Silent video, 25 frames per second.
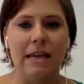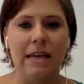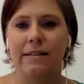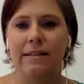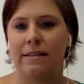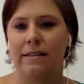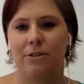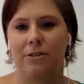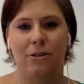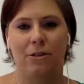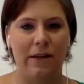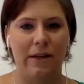
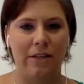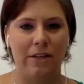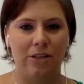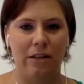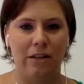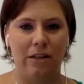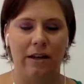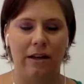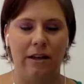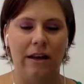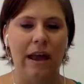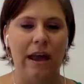
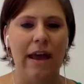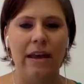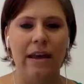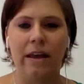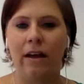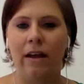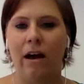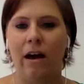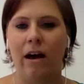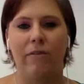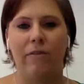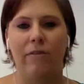situation and any
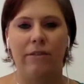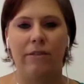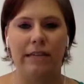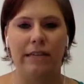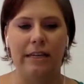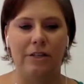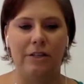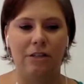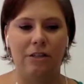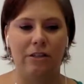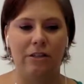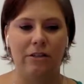
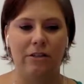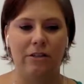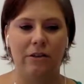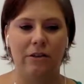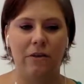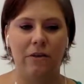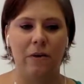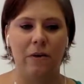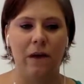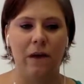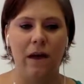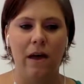conversation.
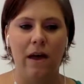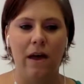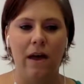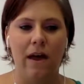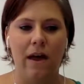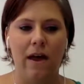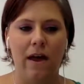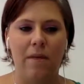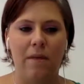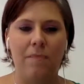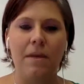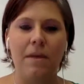So
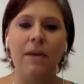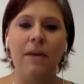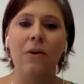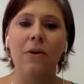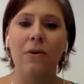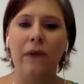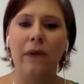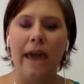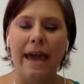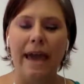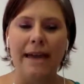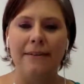being
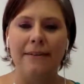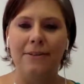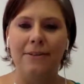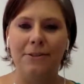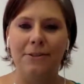okay